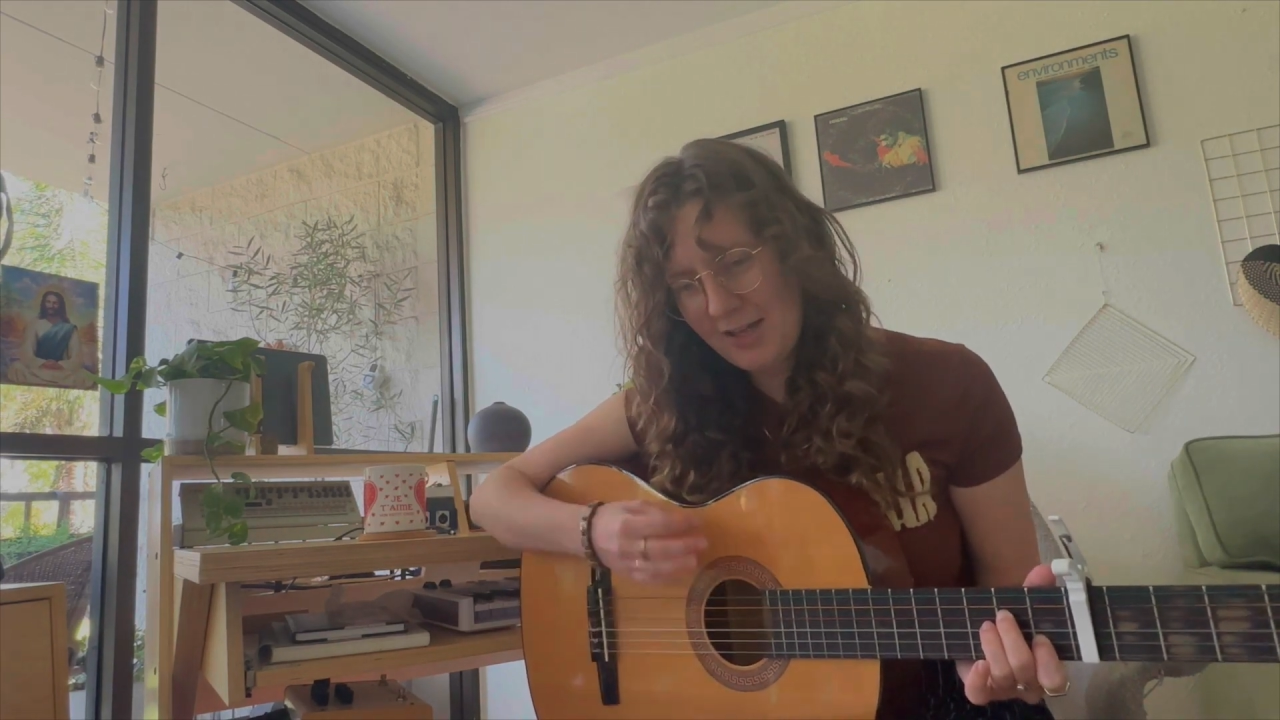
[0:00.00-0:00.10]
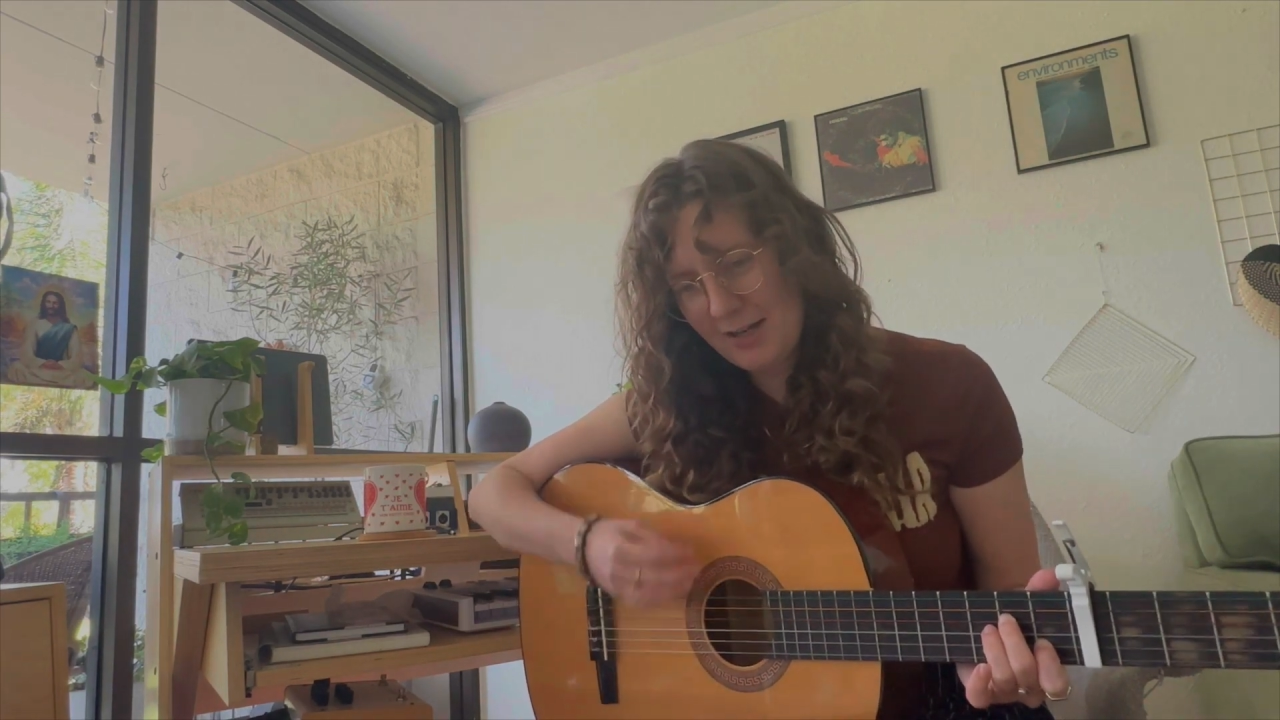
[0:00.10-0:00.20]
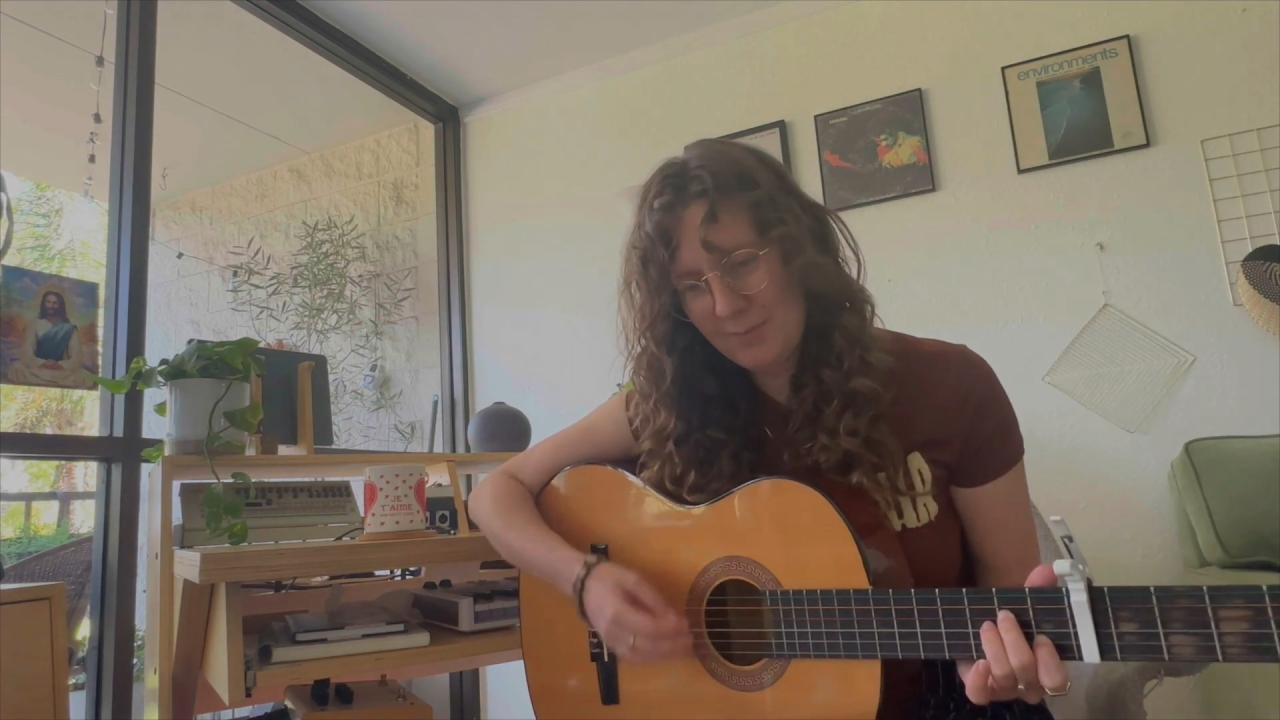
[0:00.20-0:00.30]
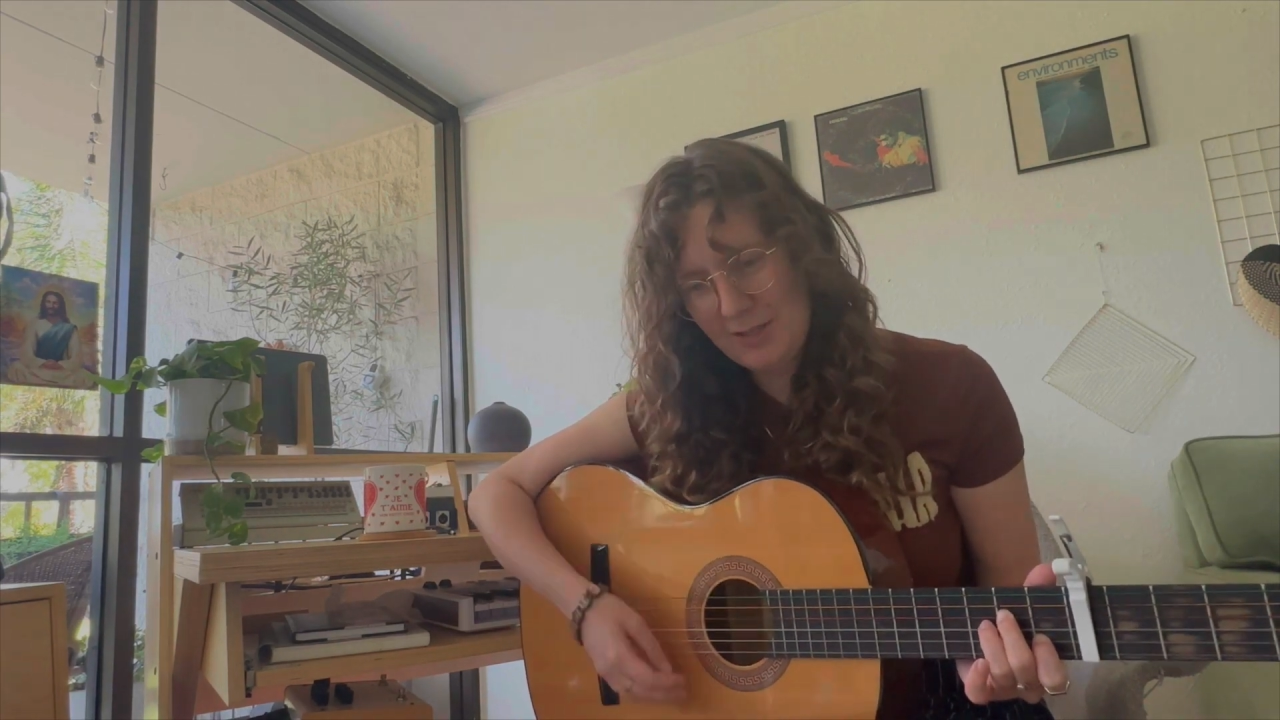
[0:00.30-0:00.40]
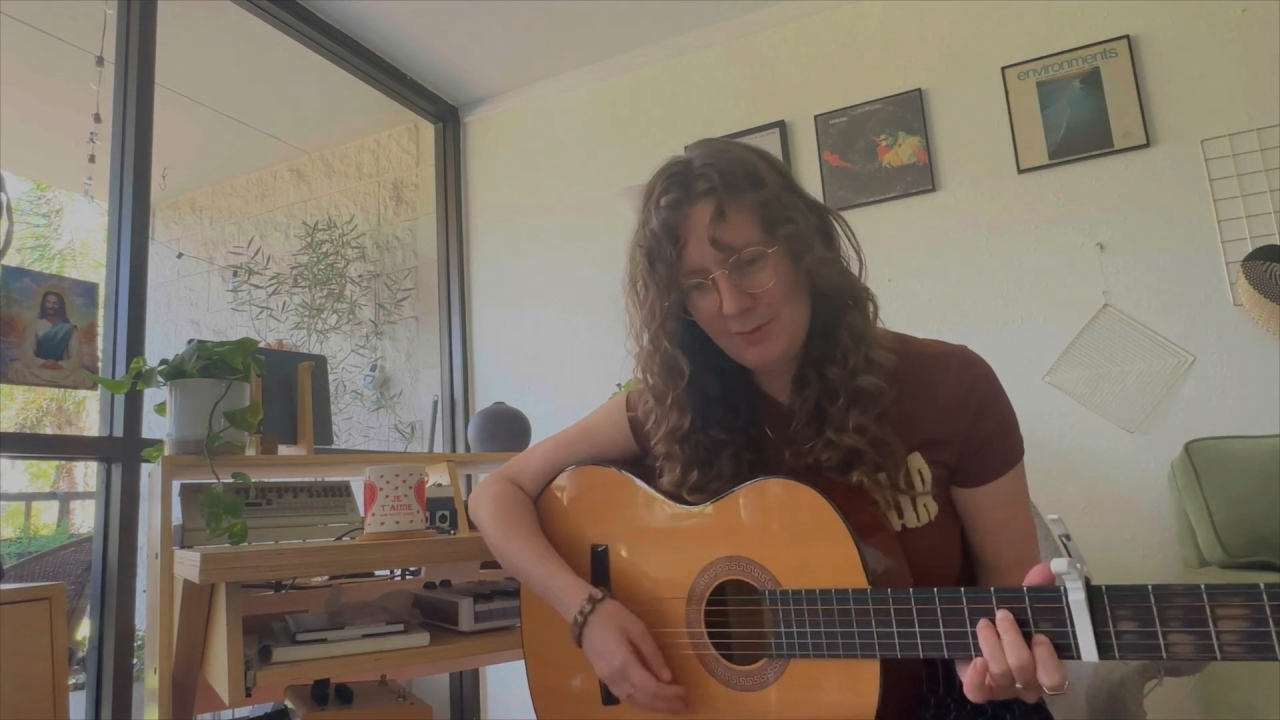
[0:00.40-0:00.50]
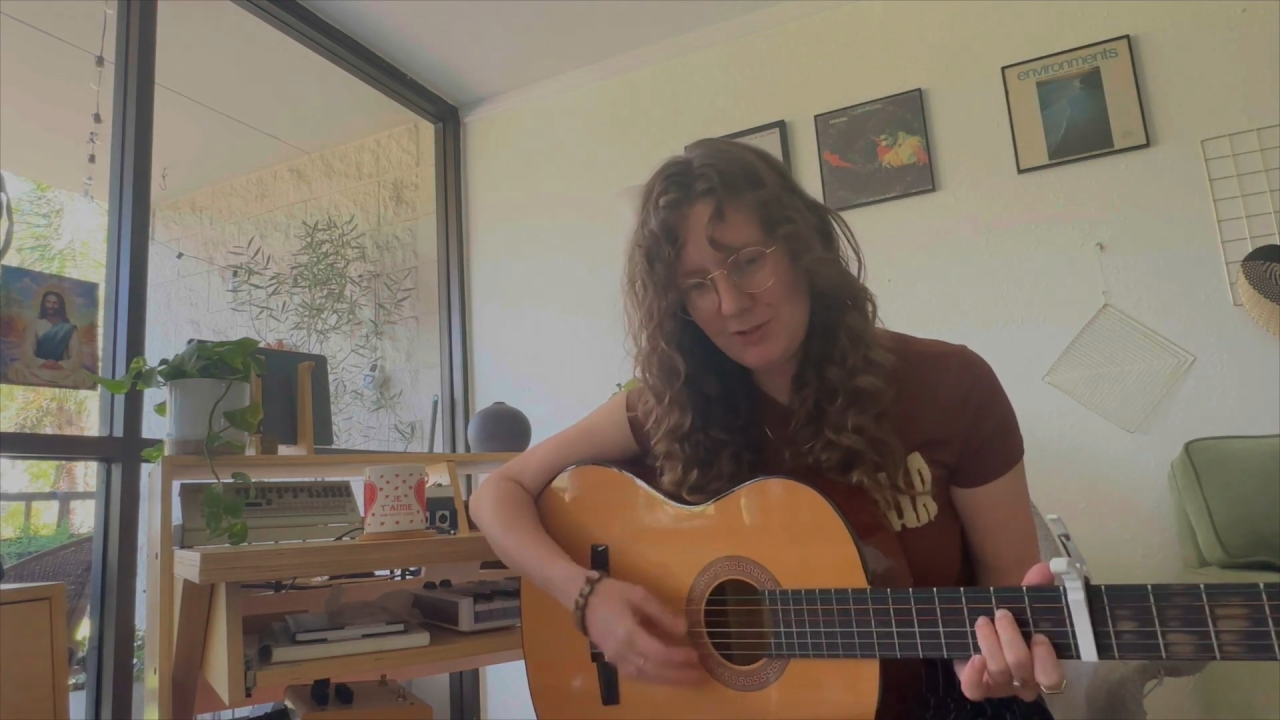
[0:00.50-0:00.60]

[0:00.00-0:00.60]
it